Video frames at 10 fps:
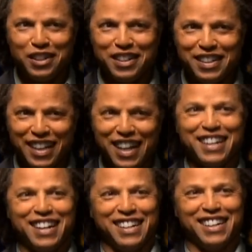Yeah,
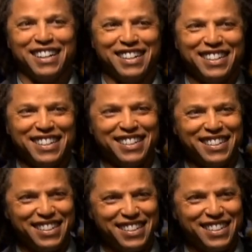it was quite a
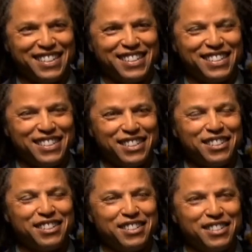rough place, and you know, a
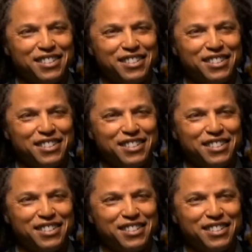lot